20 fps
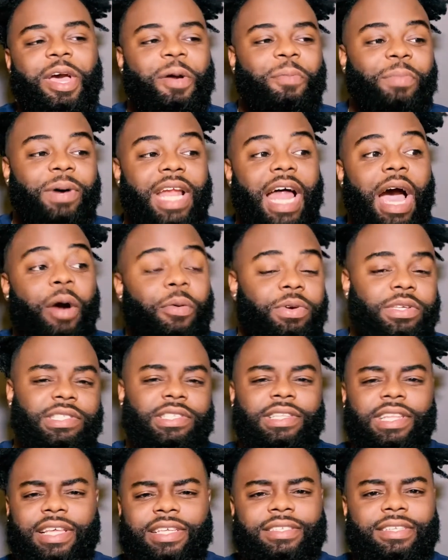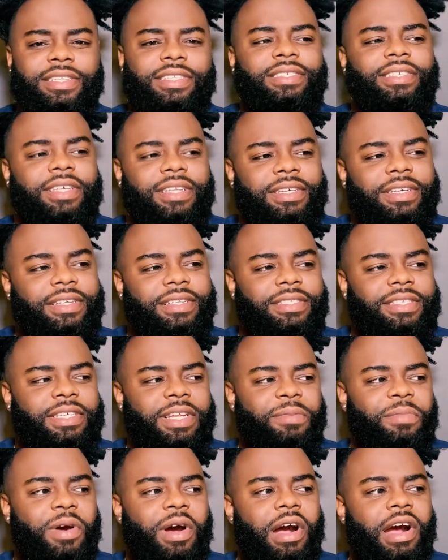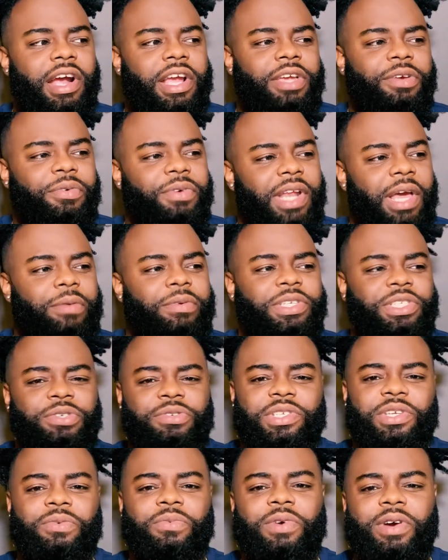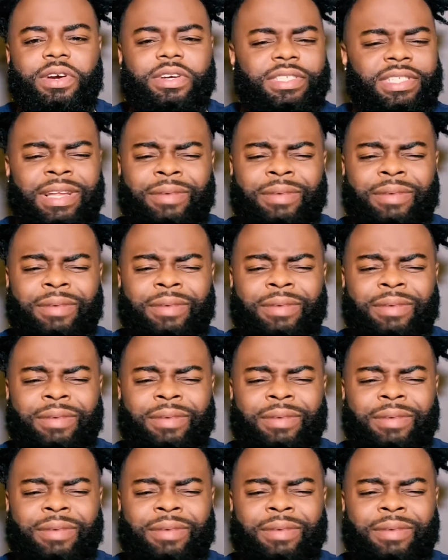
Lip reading: But I was listening to them argue and they was using words.